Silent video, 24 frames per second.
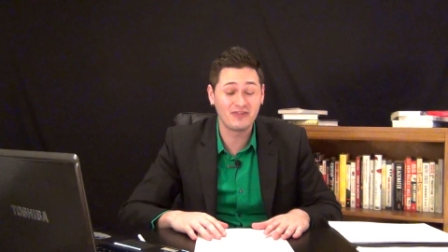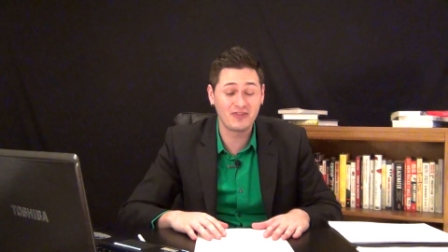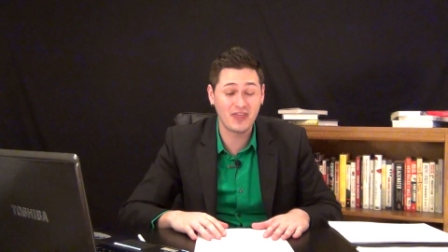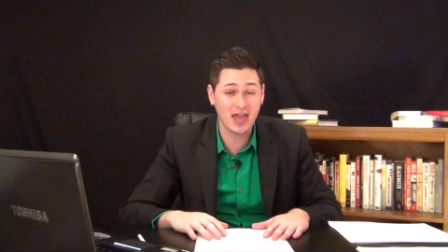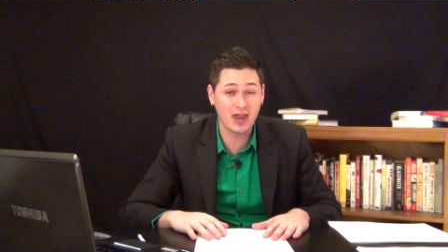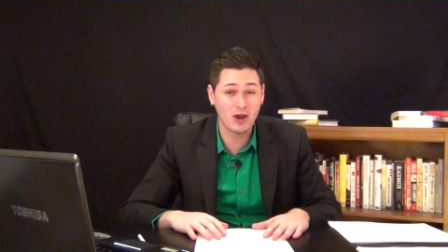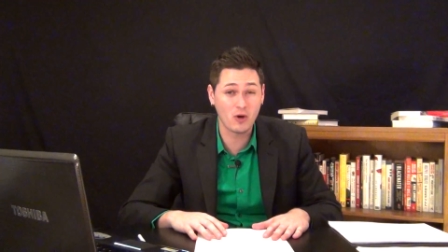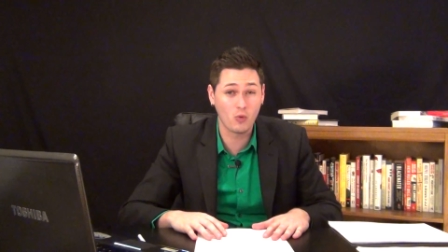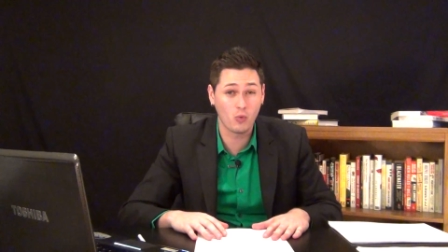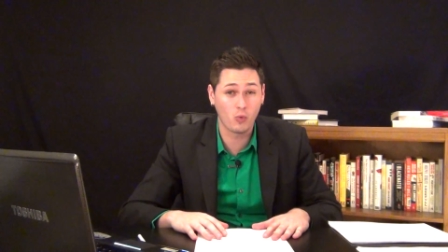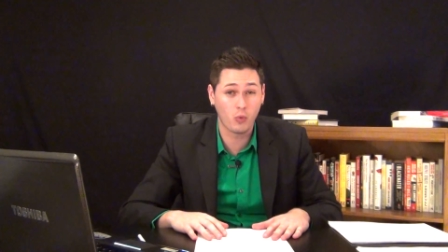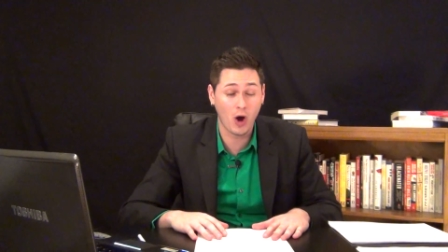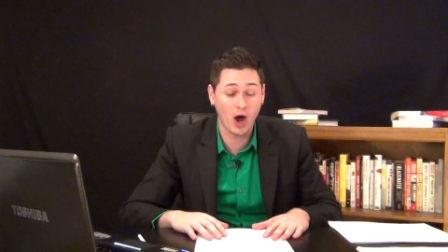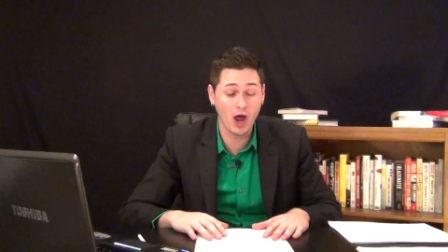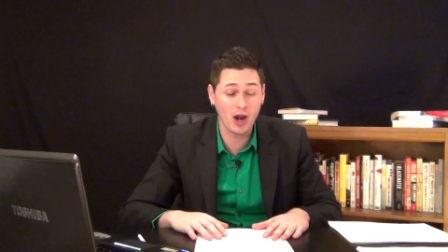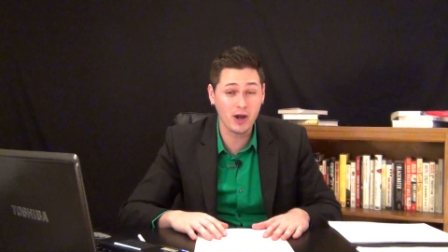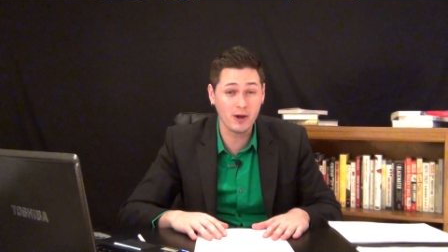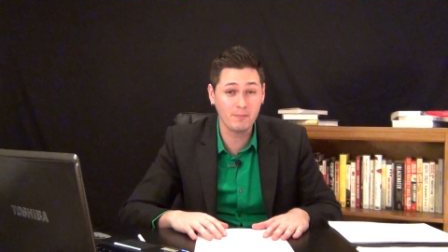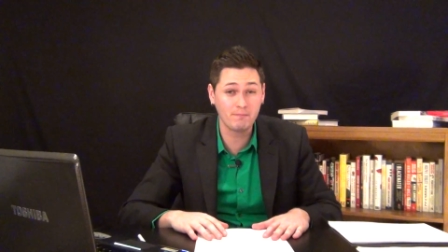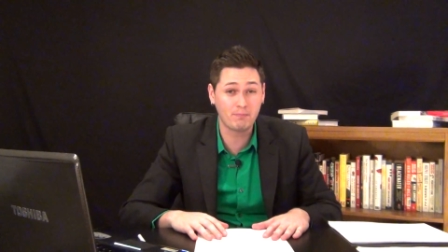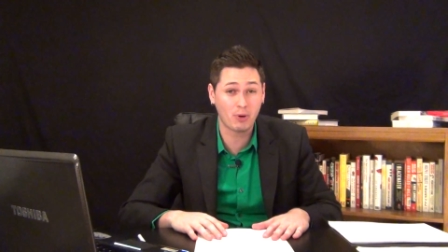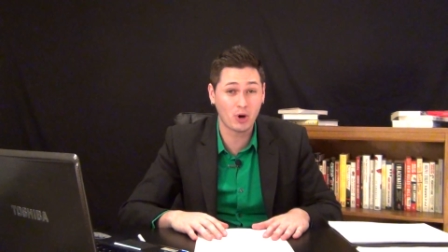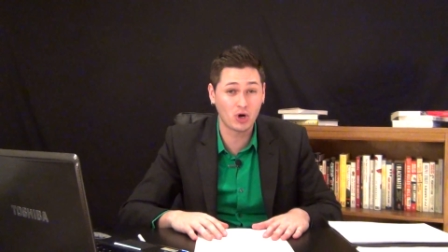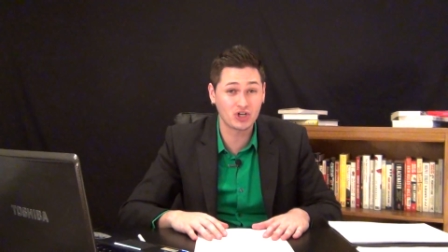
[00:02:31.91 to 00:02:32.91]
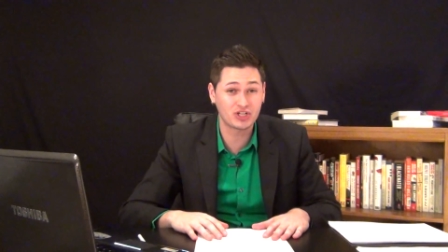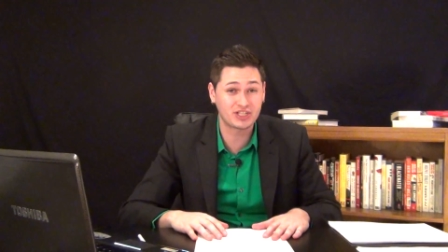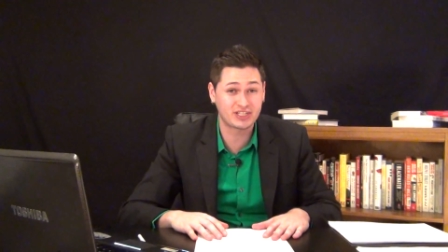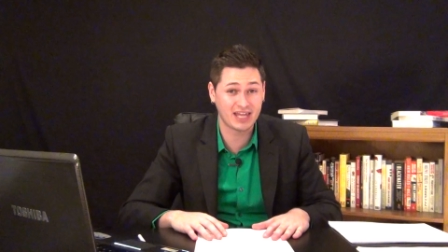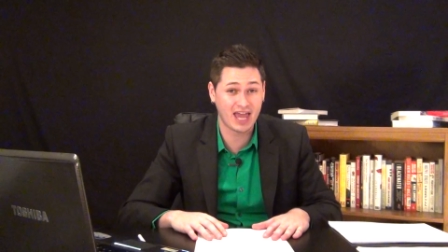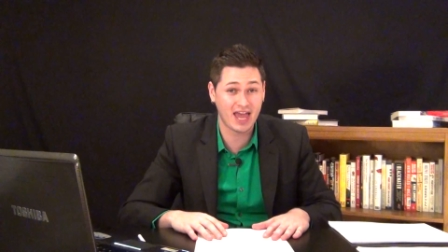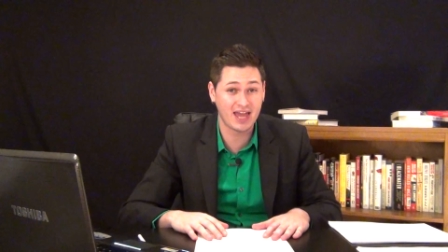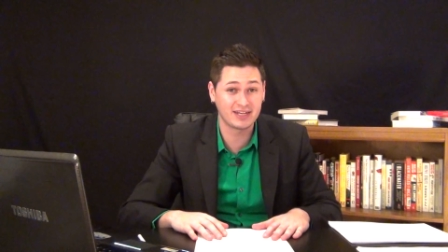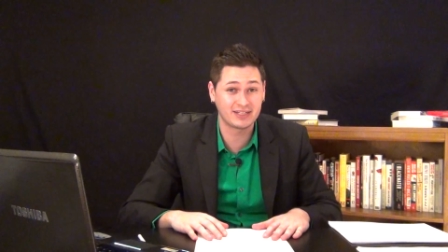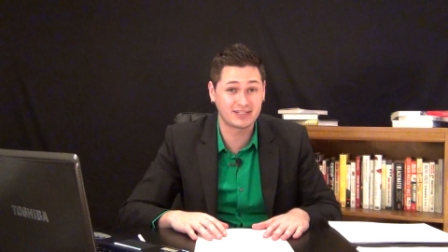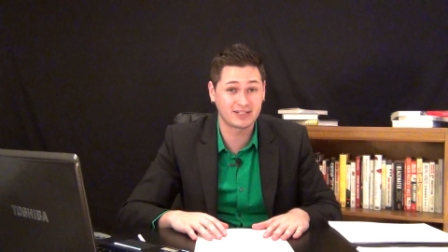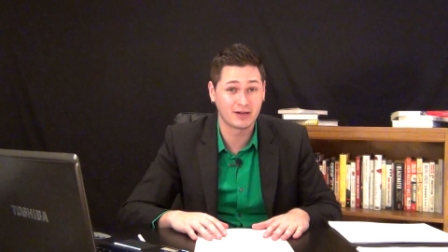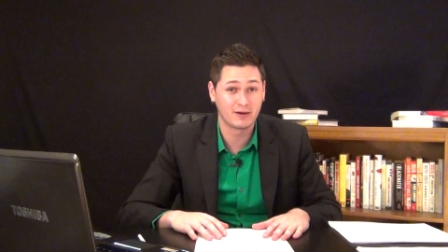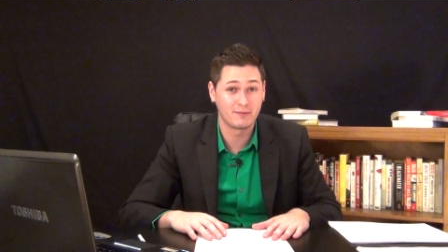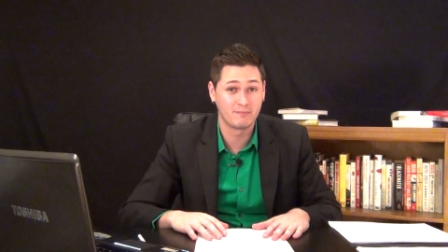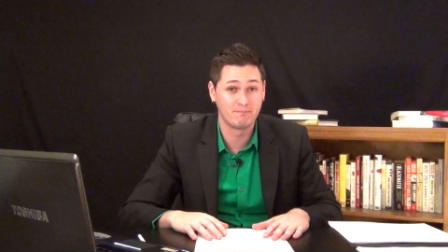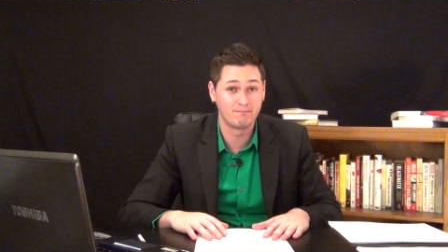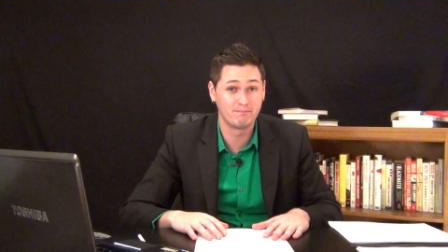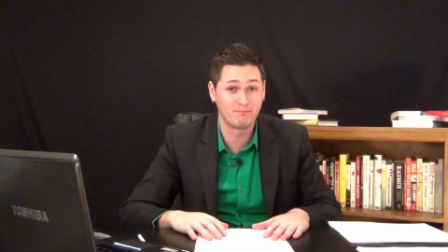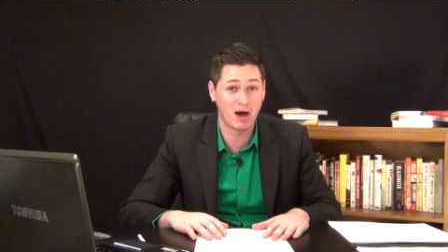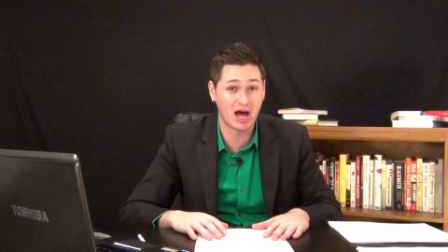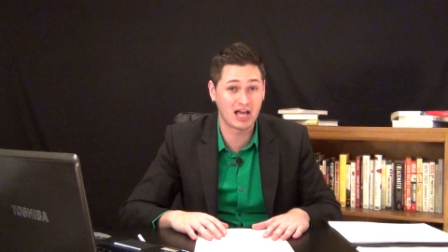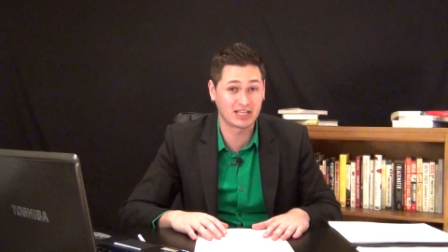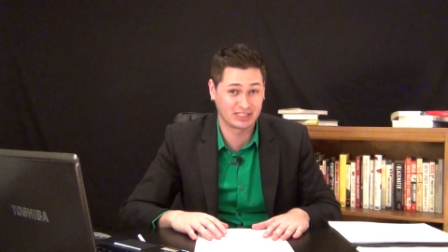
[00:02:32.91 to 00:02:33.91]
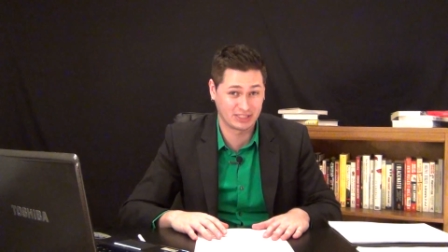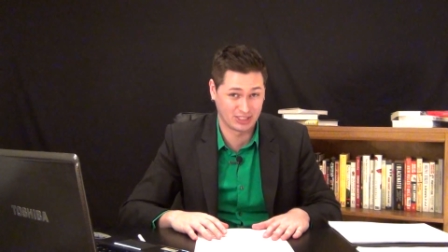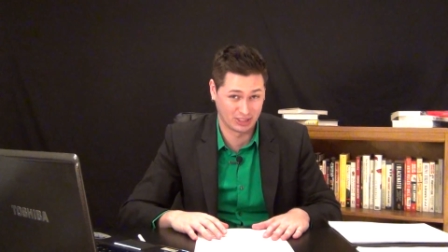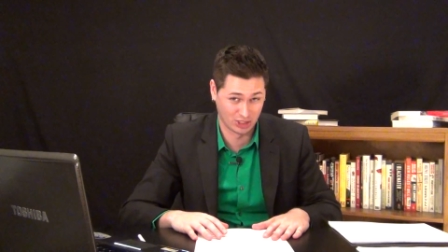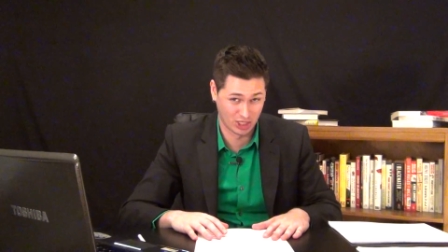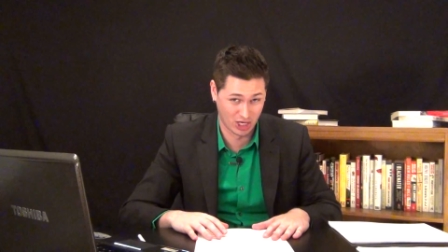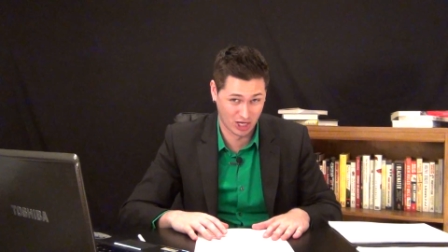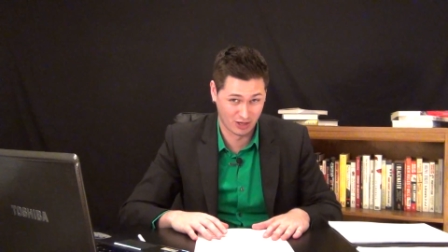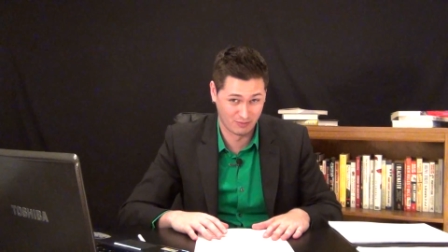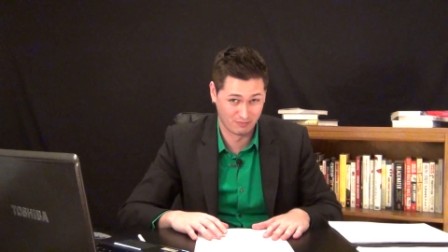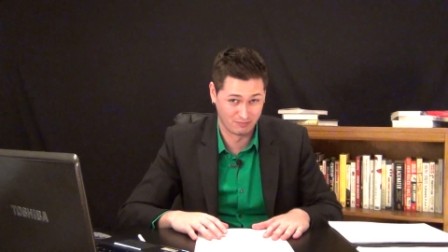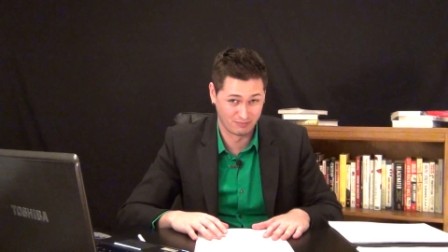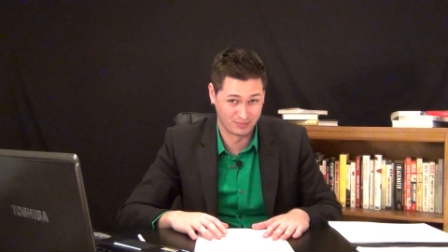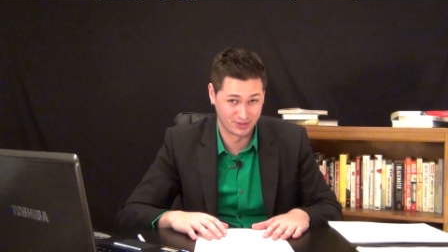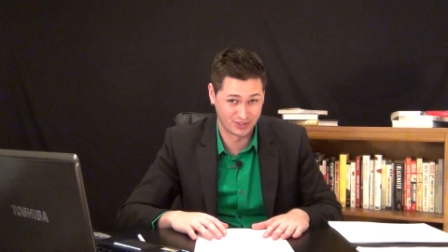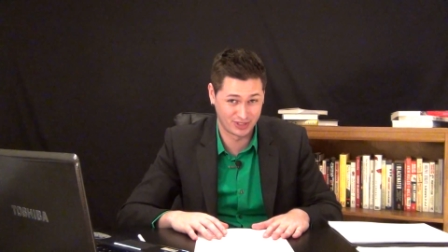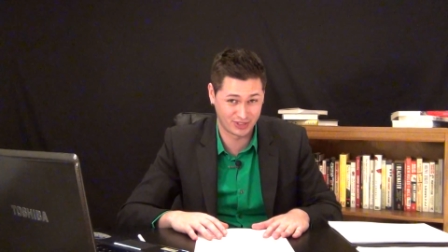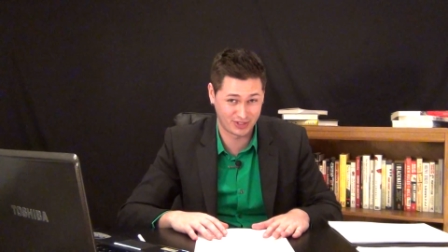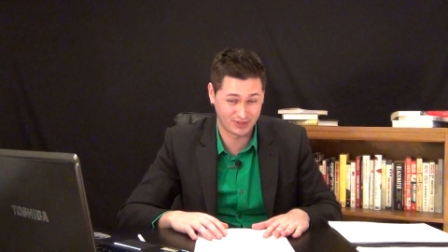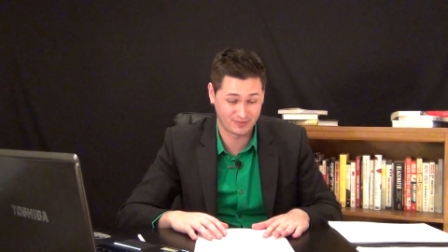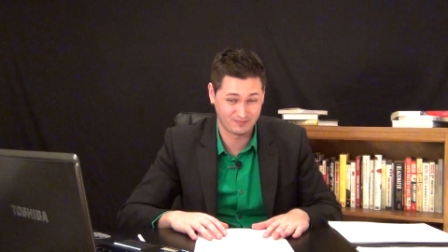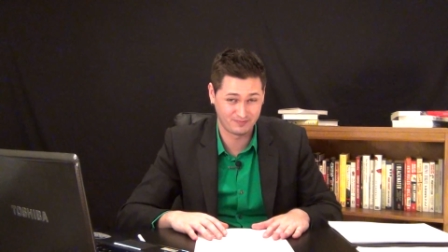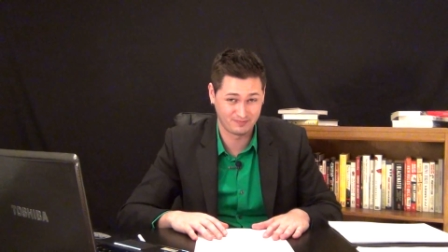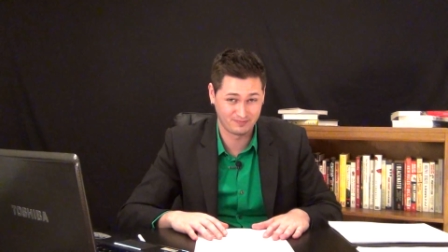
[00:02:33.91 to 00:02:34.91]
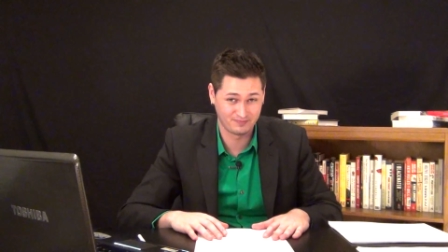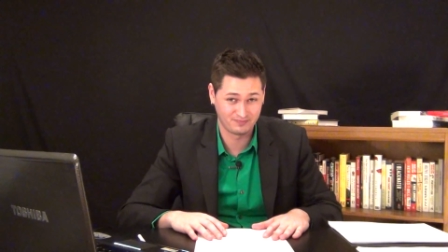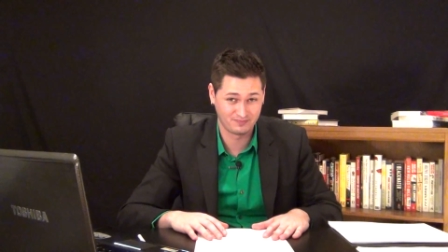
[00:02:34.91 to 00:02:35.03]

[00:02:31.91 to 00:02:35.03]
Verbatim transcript: than 1% Muslims.